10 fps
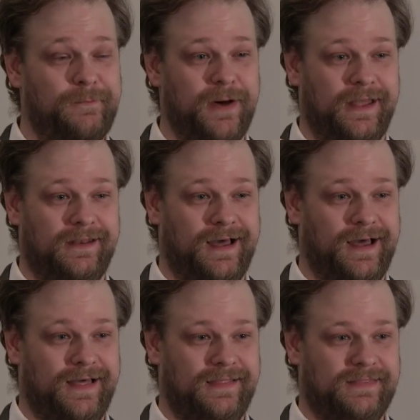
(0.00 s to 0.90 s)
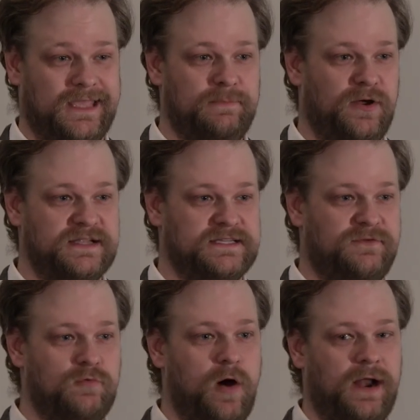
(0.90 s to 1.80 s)
But uh, the key point is
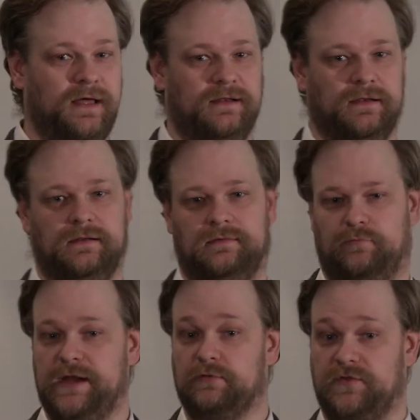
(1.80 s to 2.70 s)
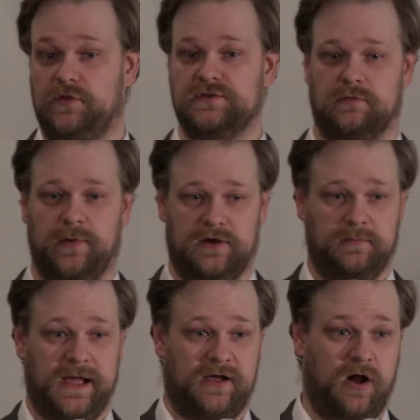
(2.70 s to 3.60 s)
if you want to read reviews on whether
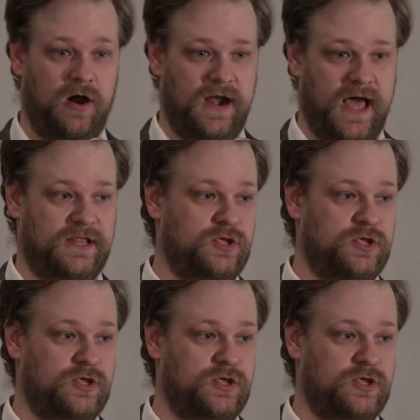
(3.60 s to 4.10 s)
to buy a car or not,